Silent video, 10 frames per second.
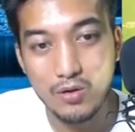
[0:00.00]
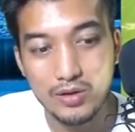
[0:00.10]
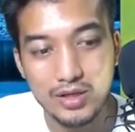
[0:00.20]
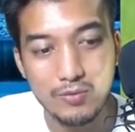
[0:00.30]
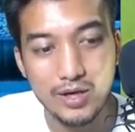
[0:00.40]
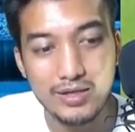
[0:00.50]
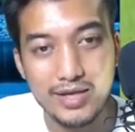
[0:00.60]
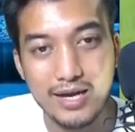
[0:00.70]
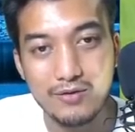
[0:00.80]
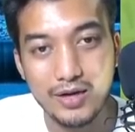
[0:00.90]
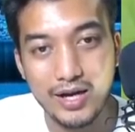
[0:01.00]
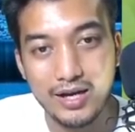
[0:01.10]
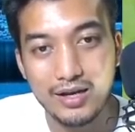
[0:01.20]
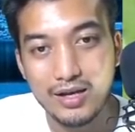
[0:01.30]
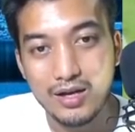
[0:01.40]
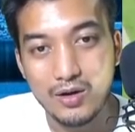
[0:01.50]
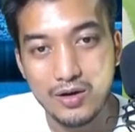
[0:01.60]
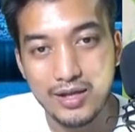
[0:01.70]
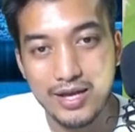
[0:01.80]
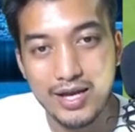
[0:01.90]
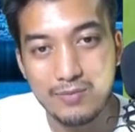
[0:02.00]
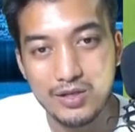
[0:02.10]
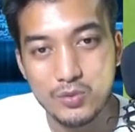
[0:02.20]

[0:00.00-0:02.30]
he went down, okay. Okay, that bitch